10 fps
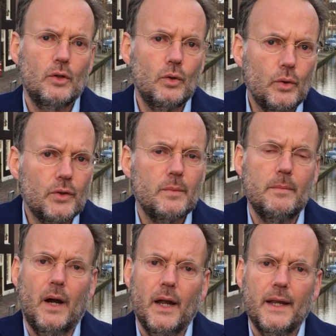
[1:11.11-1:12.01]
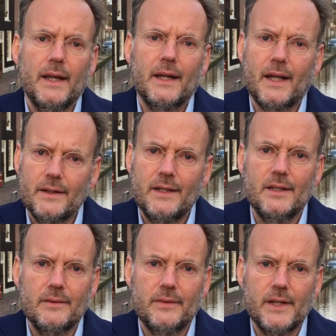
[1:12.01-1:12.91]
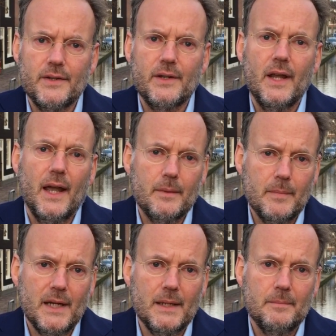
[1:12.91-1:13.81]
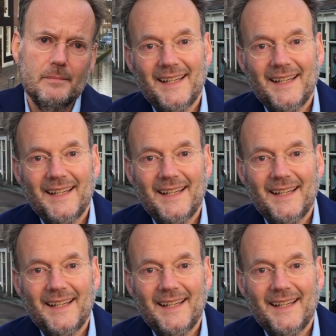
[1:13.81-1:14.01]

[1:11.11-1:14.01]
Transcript: taught by Gerdien de Vries and me.